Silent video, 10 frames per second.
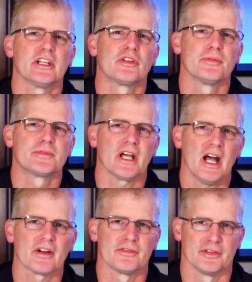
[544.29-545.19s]
a
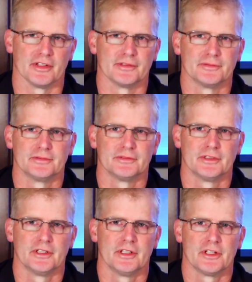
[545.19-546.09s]
cryptographer.
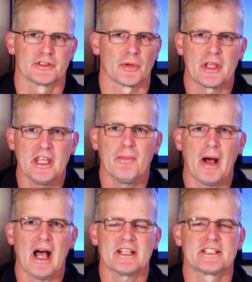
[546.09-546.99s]
So he
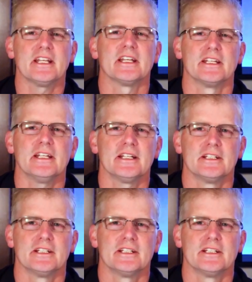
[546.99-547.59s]
buys in